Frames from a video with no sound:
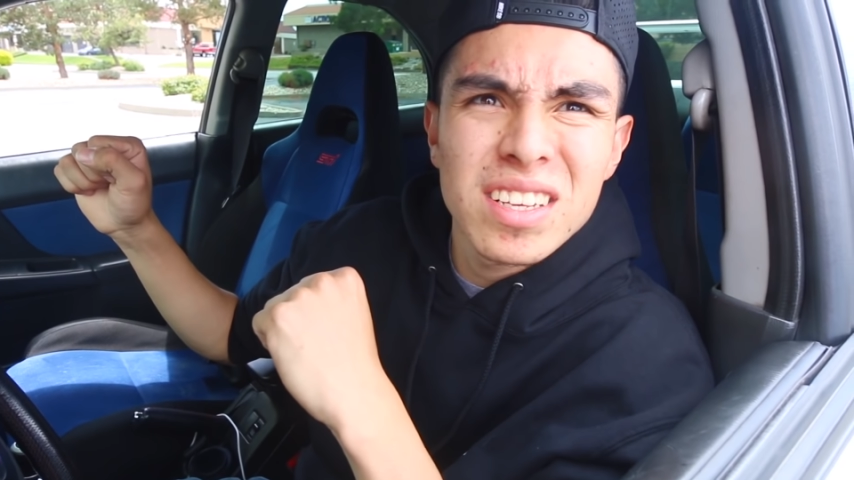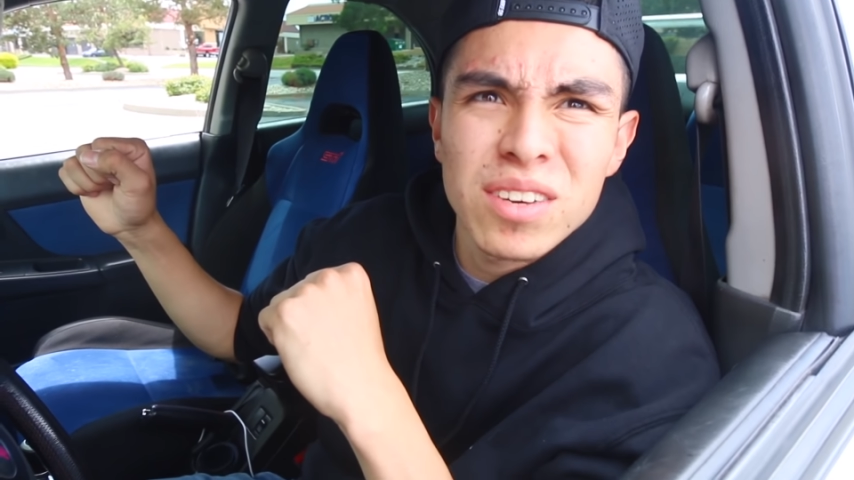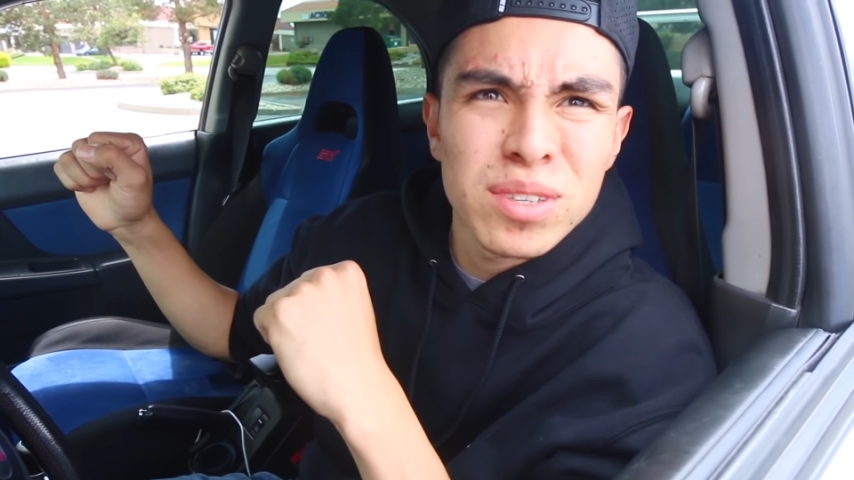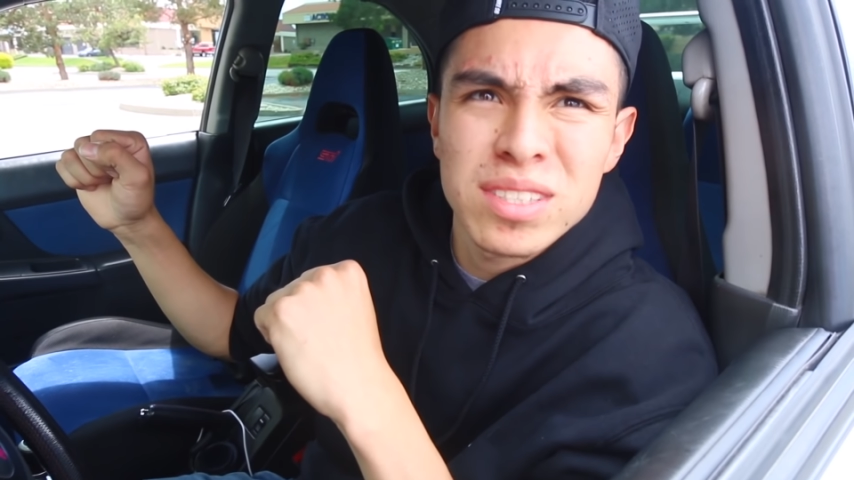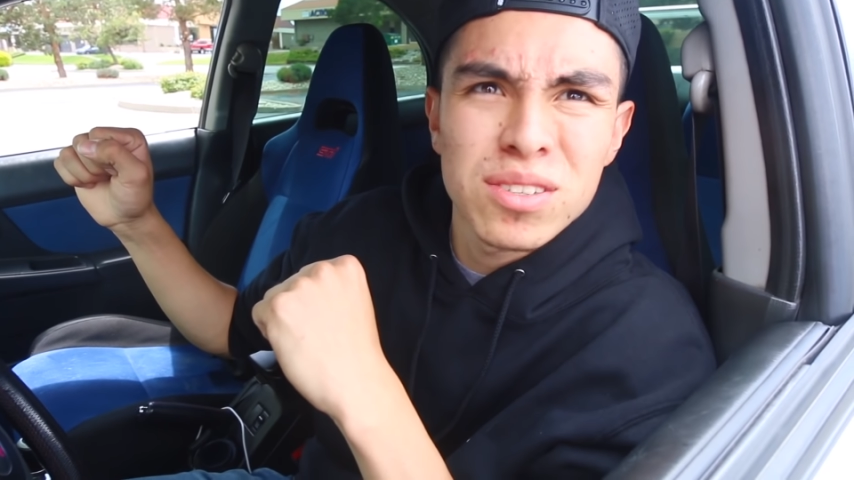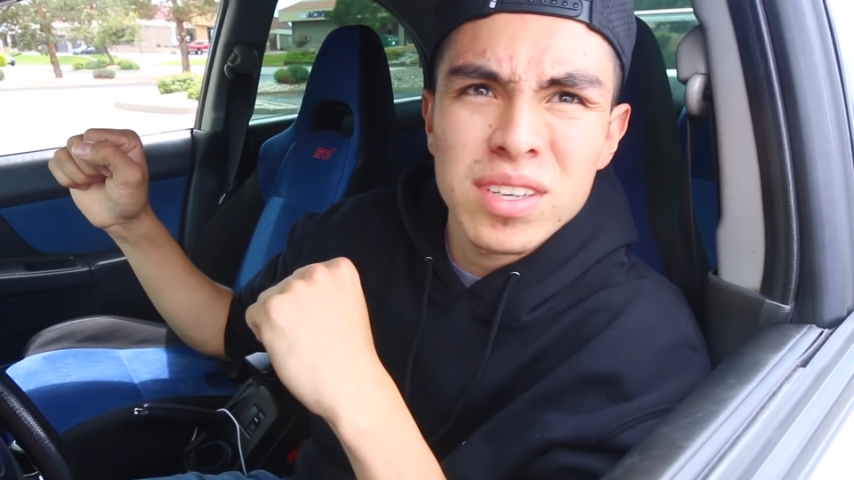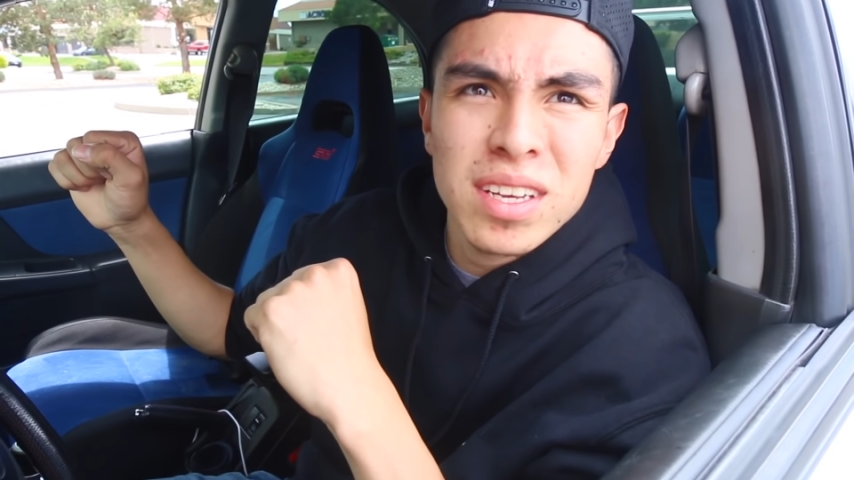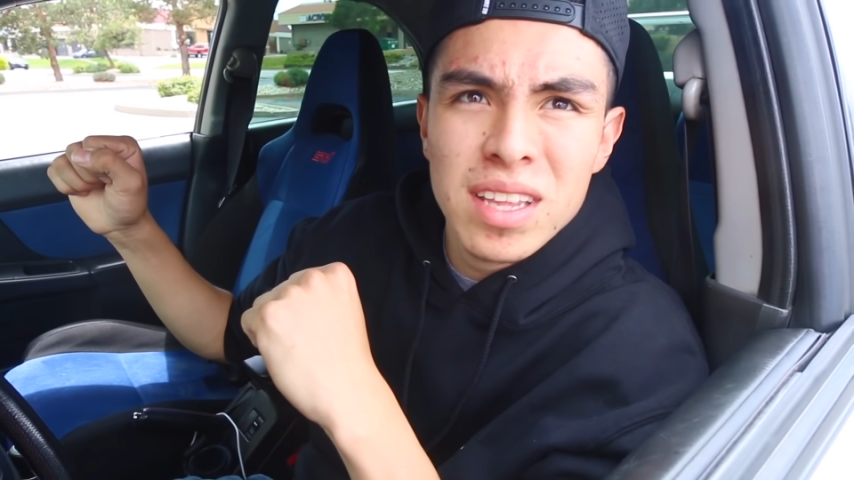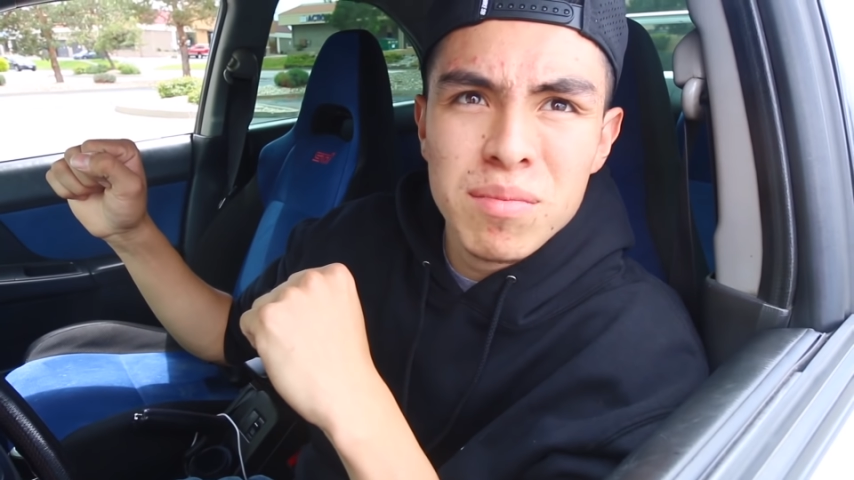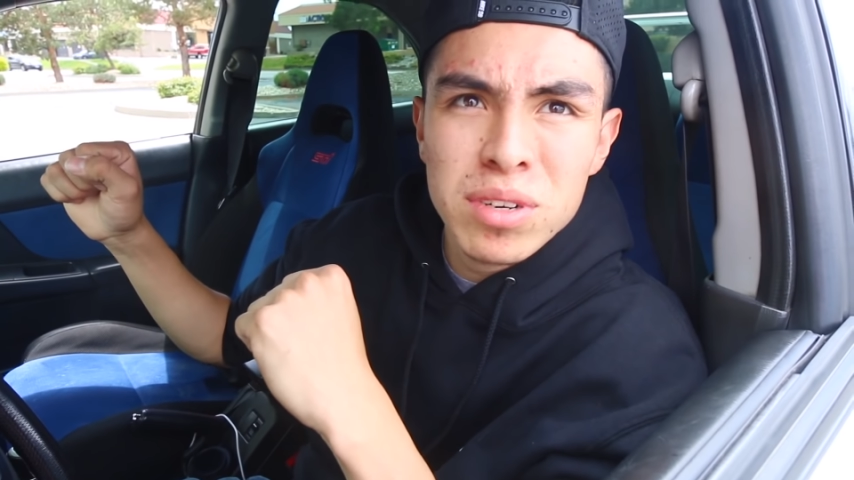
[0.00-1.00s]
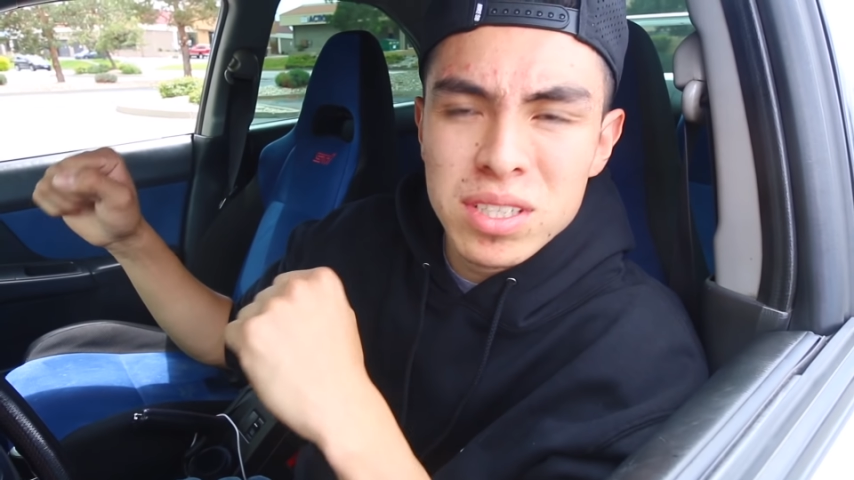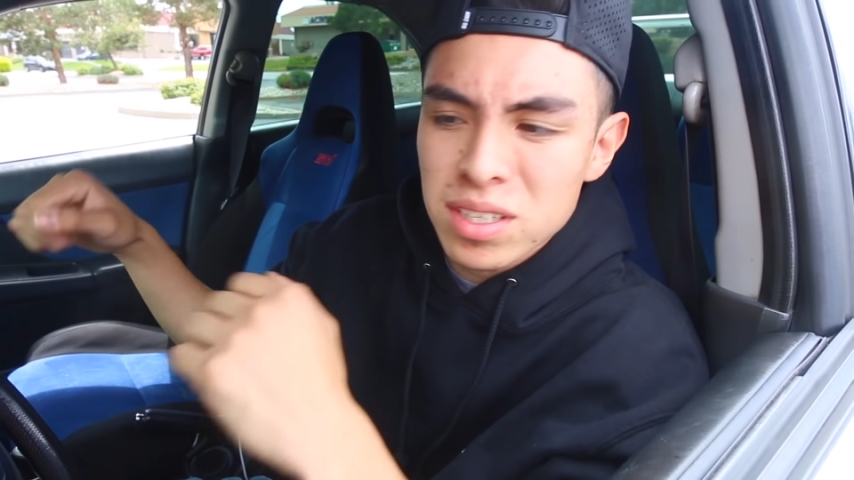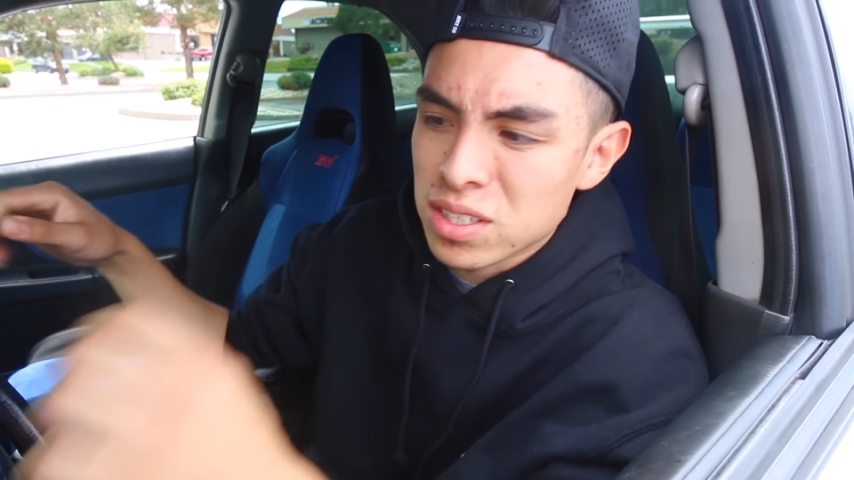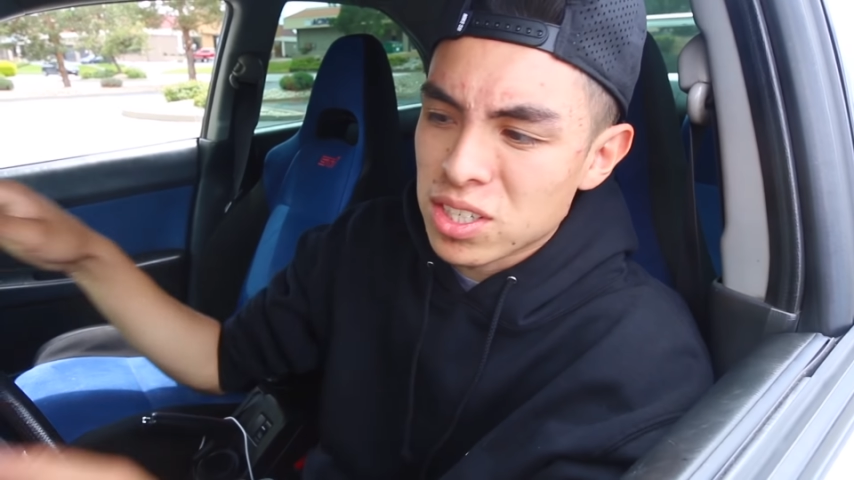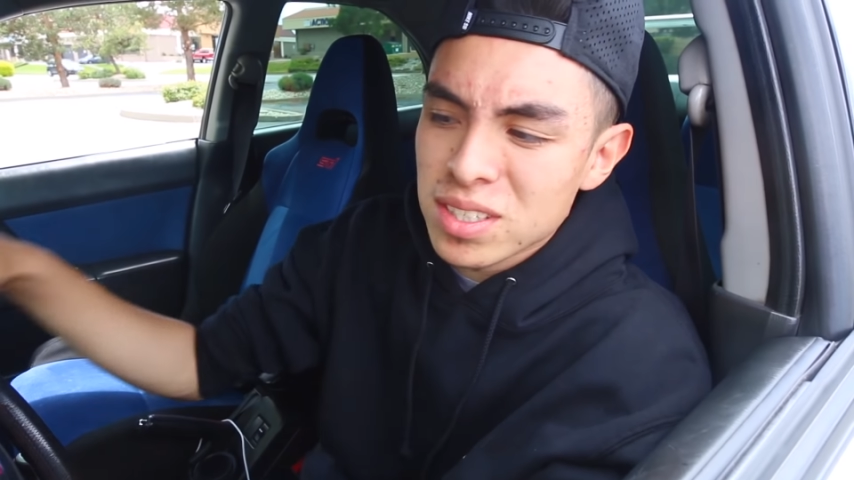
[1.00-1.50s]
It wasn't doing it that much.
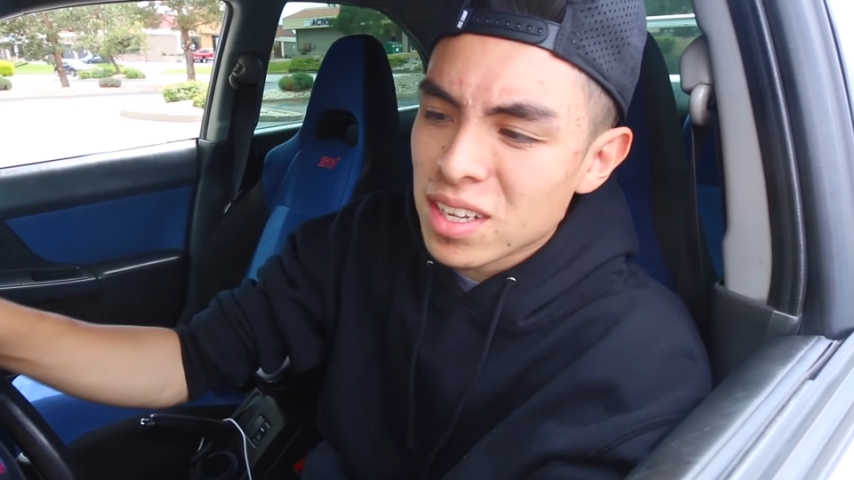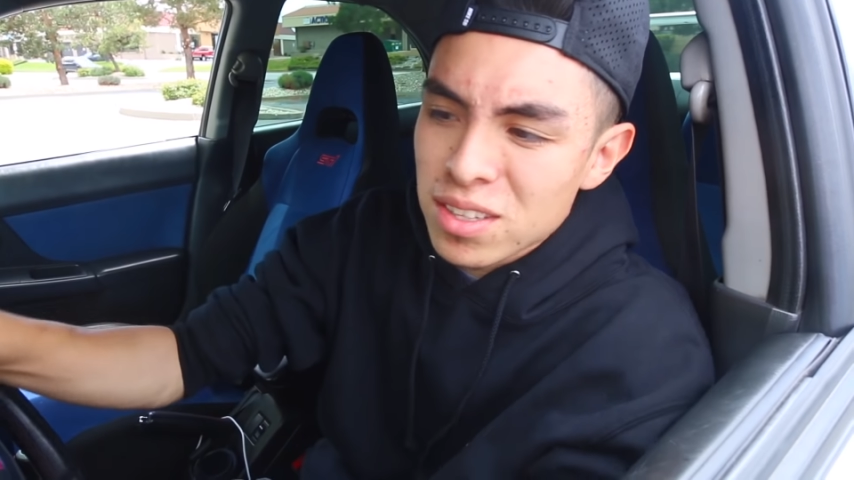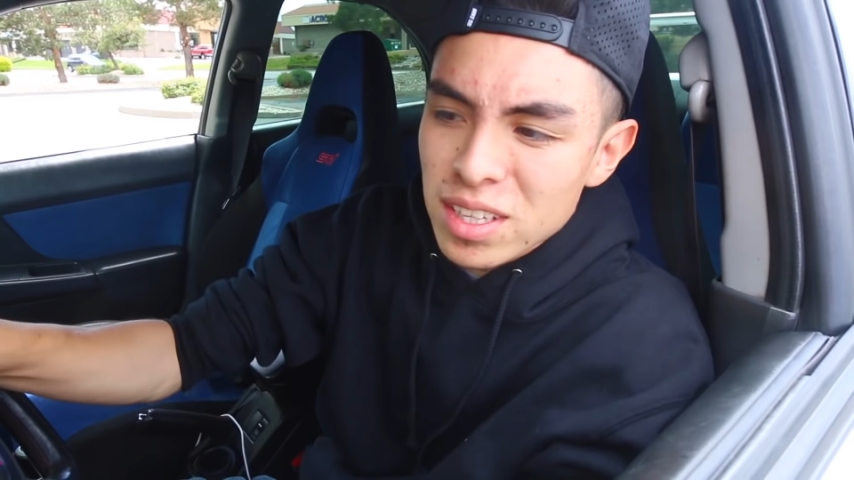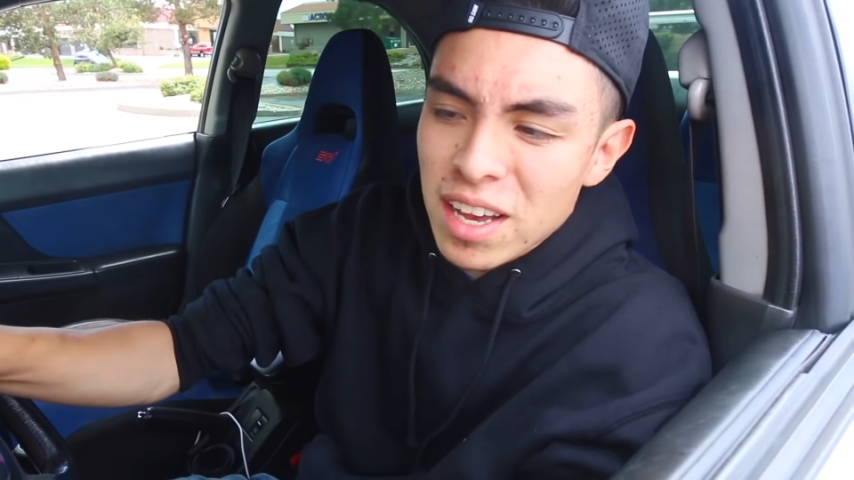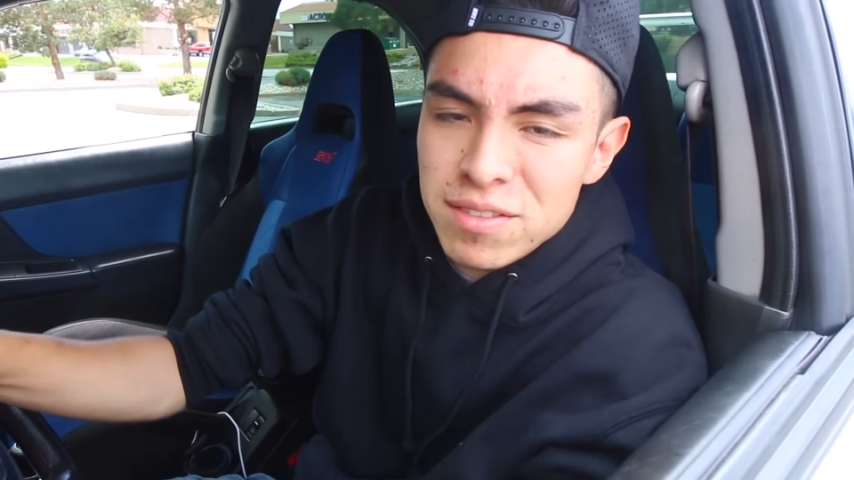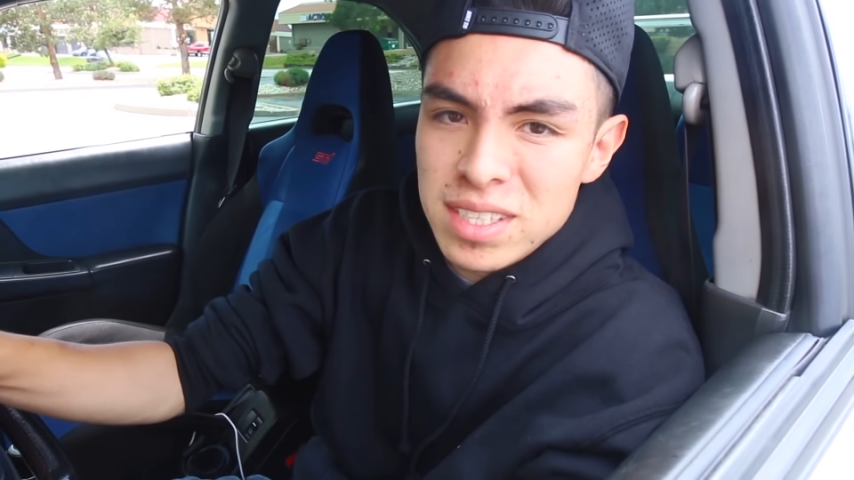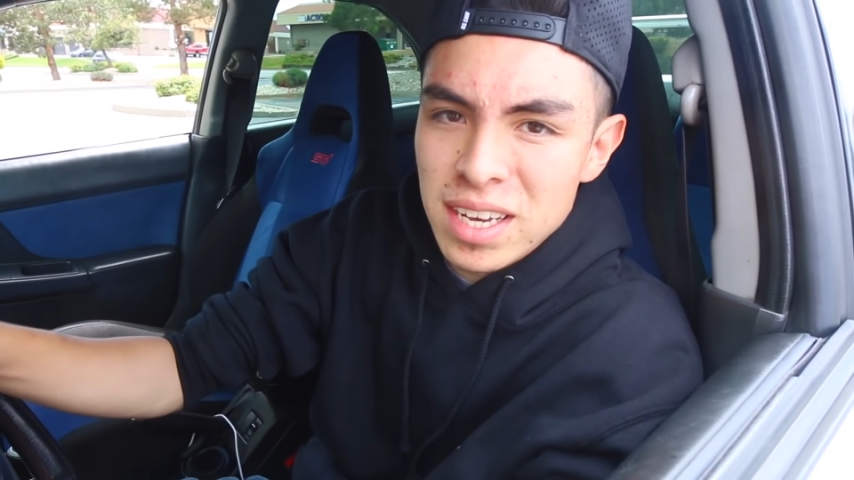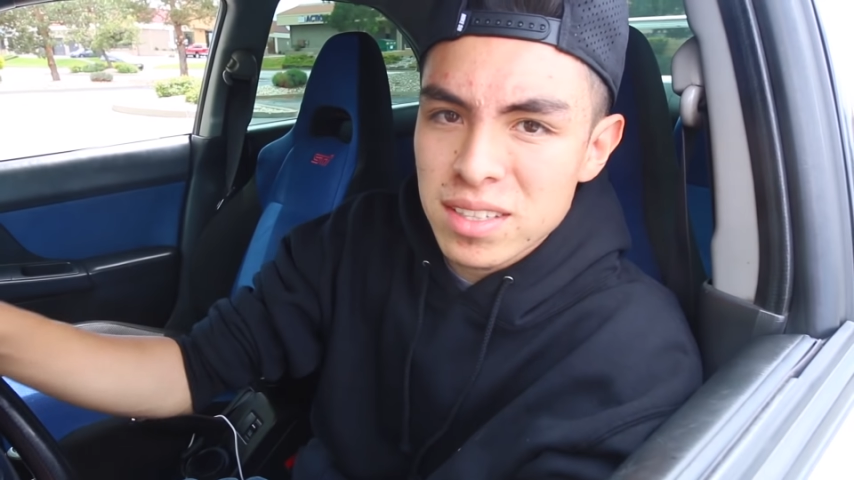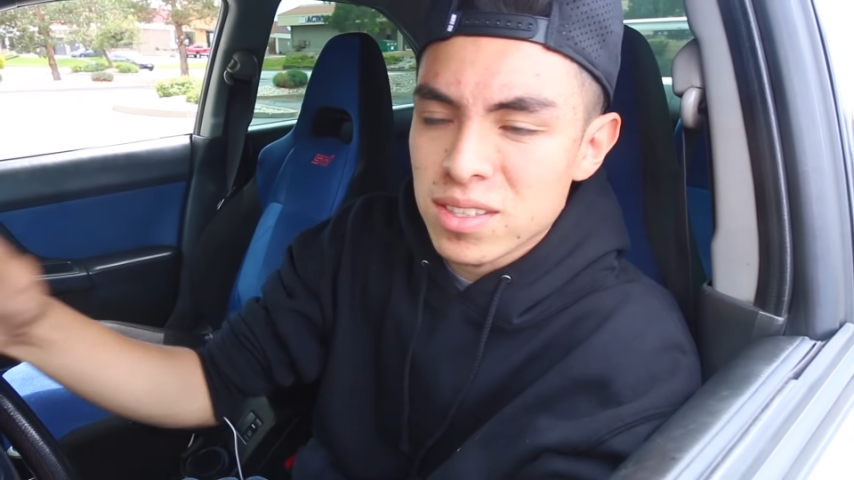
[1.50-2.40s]
It's just on the left side.